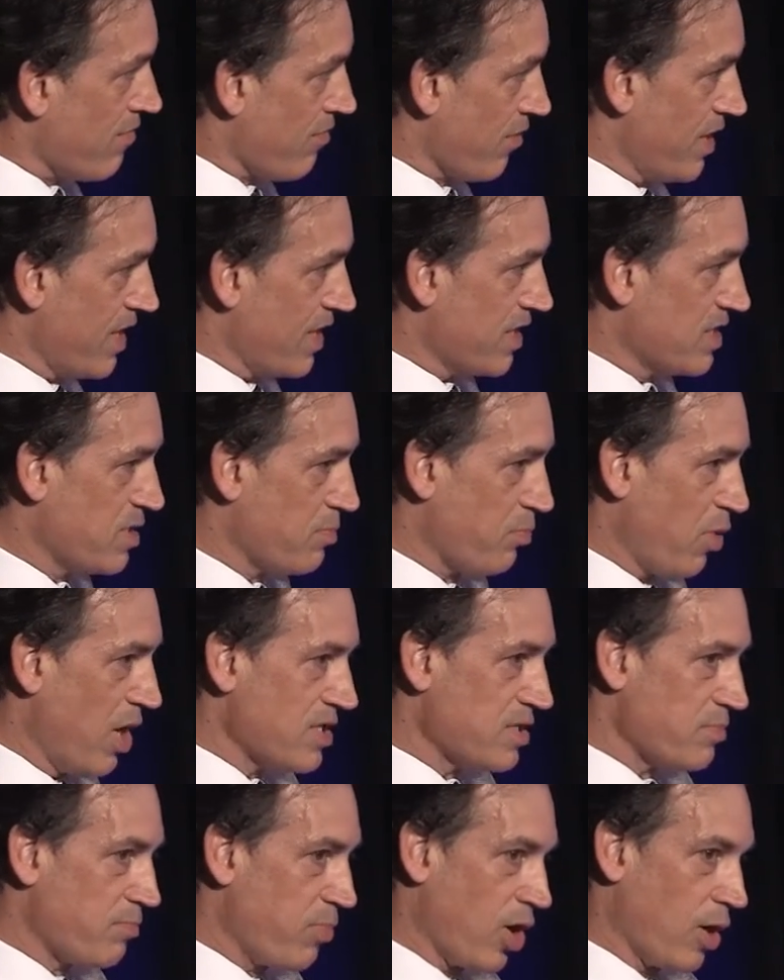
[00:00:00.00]
for the
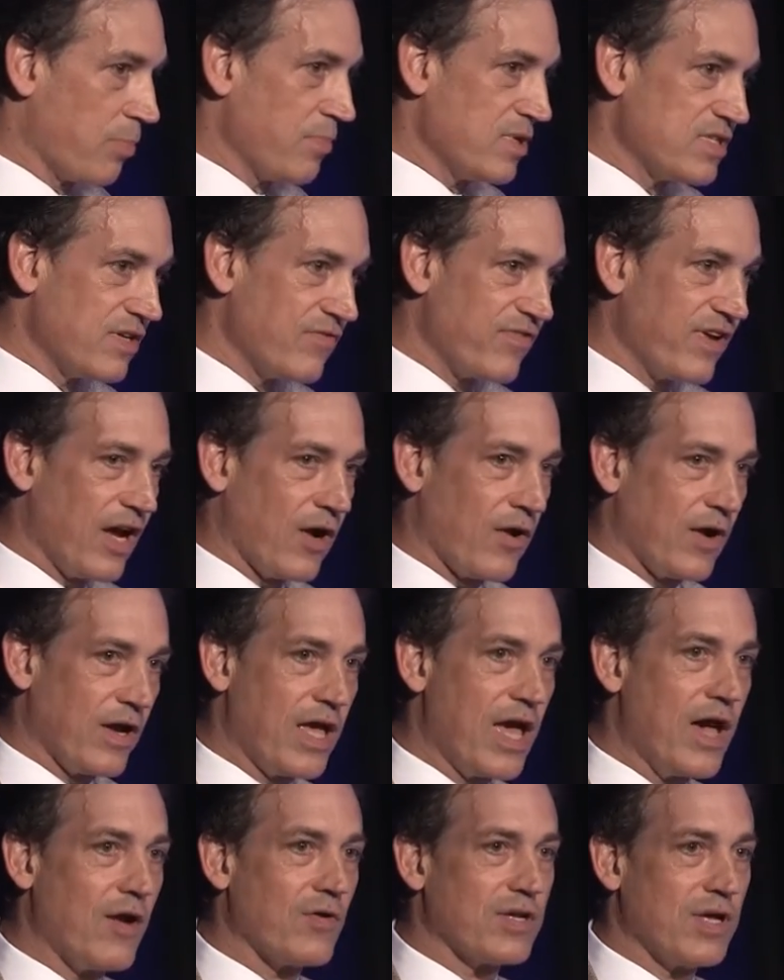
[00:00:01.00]
express purpose of
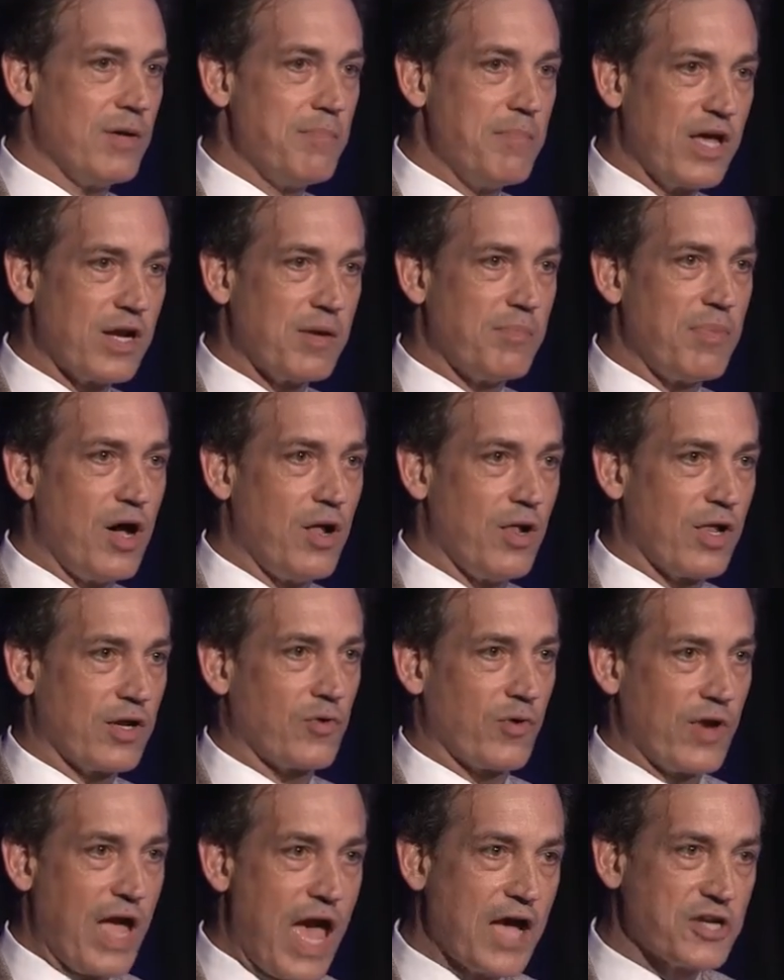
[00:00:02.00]
carrying out a
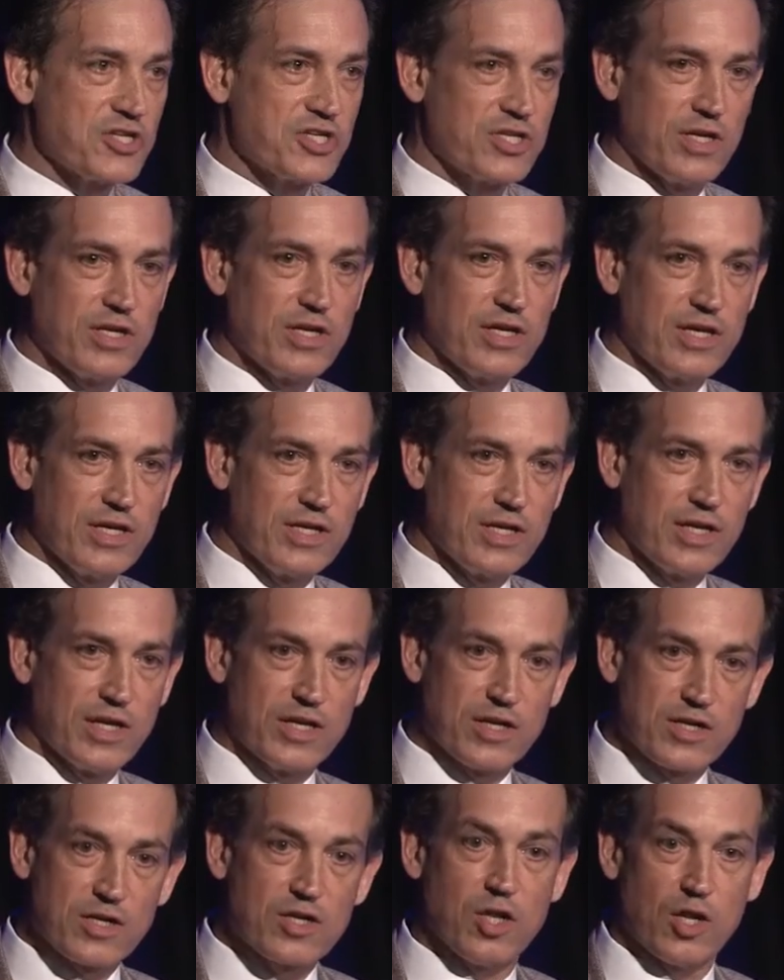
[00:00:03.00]
metabolic reaction in
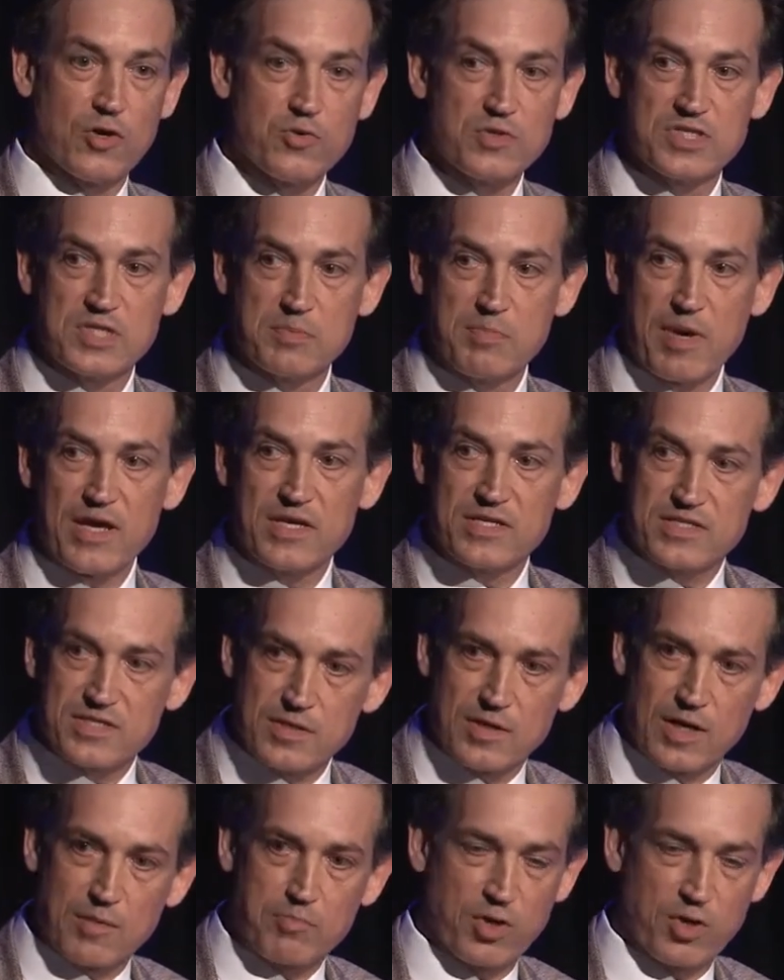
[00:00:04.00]
an enclosed space uh,